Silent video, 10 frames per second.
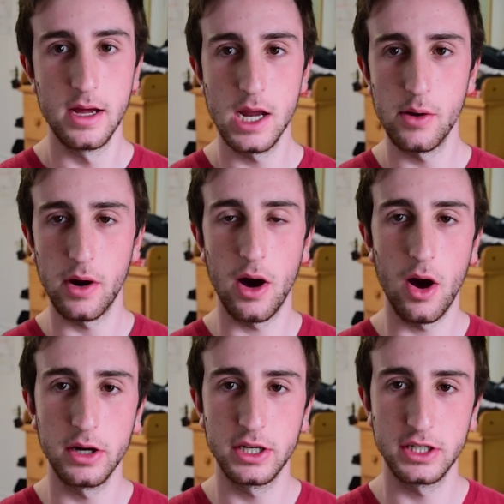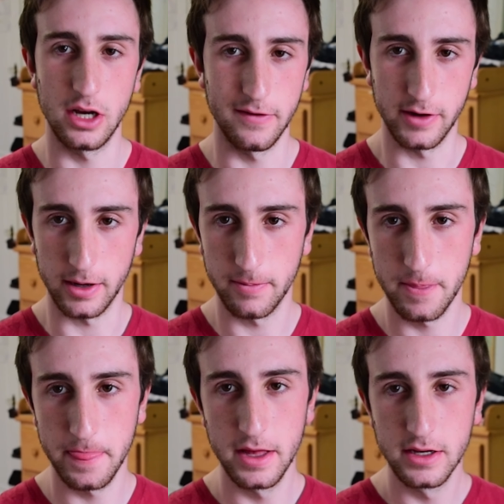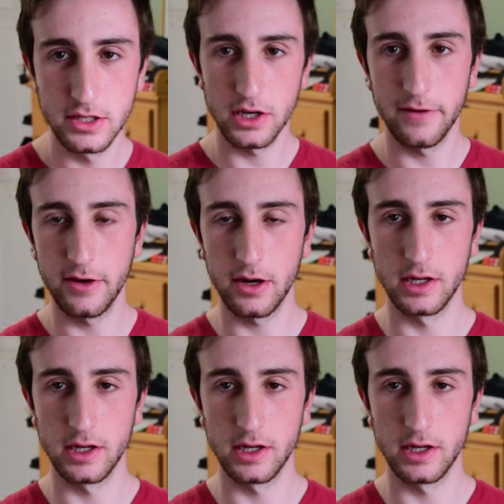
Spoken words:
Now onto software. Software